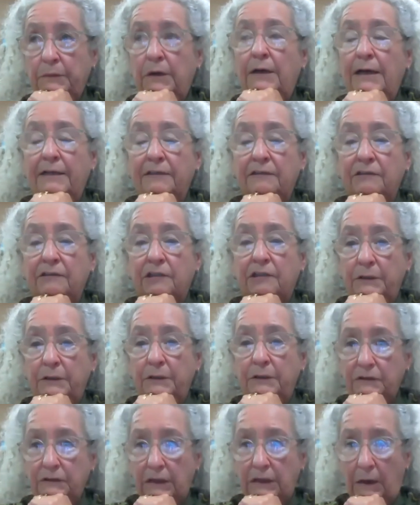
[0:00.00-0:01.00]
uh,
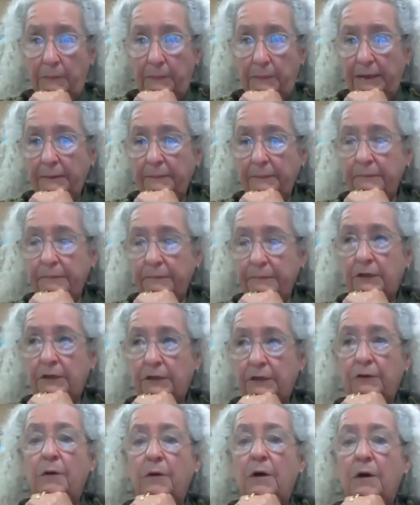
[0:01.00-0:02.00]
exhibits come in that
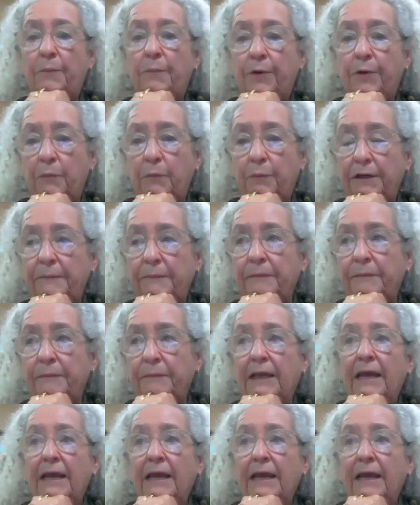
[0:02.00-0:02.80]
are appropriate.